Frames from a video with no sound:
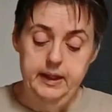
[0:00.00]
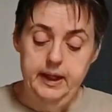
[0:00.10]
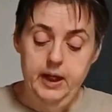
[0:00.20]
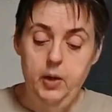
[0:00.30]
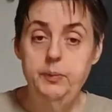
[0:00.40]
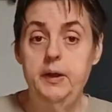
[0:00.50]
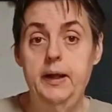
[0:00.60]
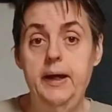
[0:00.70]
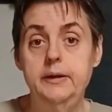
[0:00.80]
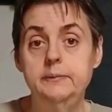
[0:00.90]
I hope y'all
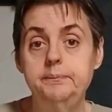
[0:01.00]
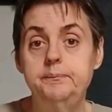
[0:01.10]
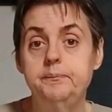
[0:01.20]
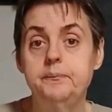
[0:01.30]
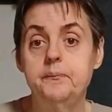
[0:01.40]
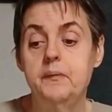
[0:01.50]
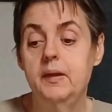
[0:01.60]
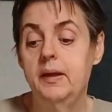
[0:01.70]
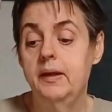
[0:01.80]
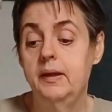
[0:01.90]
like them.
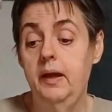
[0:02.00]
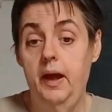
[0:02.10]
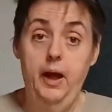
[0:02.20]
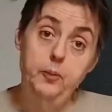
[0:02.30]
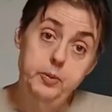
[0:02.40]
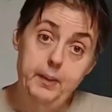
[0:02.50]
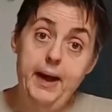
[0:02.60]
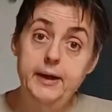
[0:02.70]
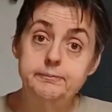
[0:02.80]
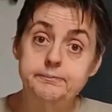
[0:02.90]
I hope you
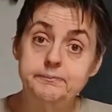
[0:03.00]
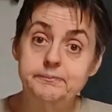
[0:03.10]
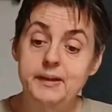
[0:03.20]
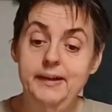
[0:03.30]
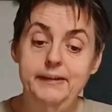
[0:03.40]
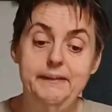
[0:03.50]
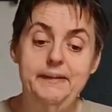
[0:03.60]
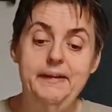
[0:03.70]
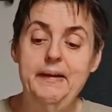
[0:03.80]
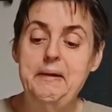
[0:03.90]
buy
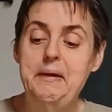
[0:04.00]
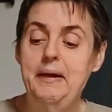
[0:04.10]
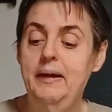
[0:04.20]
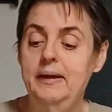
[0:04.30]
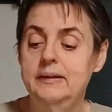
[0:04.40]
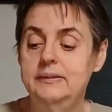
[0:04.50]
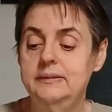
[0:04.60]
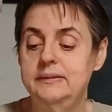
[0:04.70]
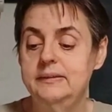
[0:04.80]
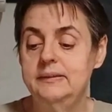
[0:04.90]
them.
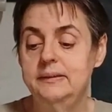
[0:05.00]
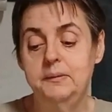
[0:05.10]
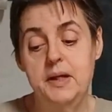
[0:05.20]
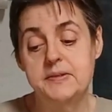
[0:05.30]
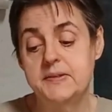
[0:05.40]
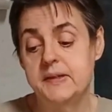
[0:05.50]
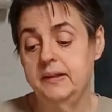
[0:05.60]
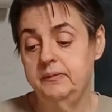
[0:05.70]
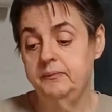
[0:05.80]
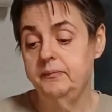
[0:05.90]
Because,
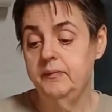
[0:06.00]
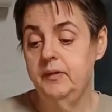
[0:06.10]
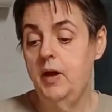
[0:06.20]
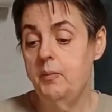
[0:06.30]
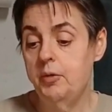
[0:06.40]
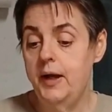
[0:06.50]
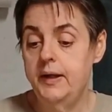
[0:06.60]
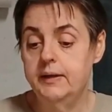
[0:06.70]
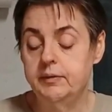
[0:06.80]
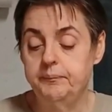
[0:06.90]
you know, I'm proud
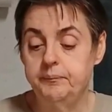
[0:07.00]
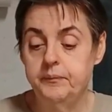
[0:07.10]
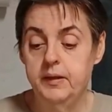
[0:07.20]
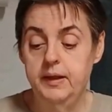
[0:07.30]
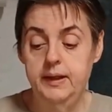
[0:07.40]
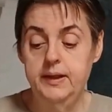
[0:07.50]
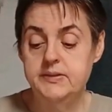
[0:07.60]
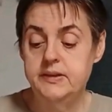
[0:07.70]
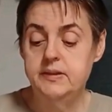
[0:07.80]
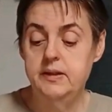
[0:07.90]
of them. And like I
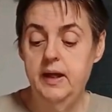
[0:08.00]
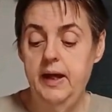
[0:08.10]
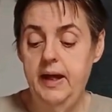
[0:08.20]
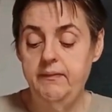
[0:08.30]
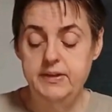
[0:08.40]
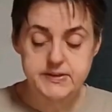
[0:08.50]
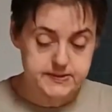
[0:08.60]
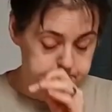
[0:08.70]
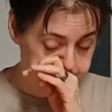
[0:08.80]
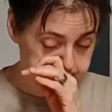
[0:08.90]
said, I have this,
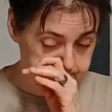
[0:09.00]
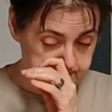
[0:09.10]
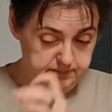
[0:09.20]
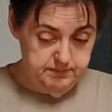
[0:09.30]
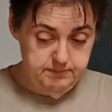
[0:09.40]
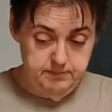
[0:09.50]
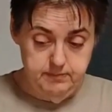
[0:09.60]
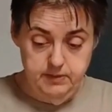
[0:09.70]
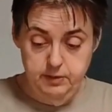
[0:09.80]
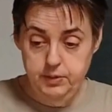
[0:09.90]

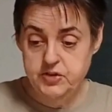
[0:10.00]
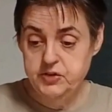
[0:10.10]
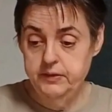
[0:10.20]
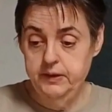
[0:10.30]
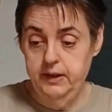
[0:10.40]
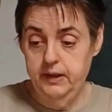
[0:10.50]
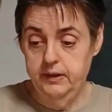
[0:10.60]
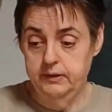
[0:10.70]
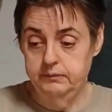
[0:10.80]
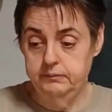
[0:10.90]
the original, the
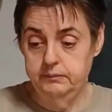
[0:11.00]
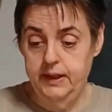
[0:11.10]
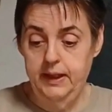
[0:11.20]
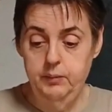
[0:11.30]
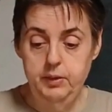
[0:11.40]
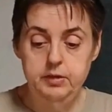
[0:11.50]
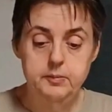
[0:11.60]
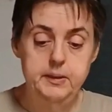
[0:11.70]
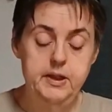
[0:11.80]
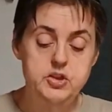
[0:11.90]
Alyne, Welcome to
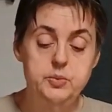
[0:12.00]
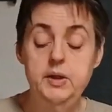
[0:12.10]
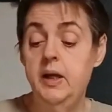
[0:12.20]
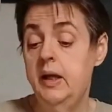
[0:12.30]
My Kitchen one.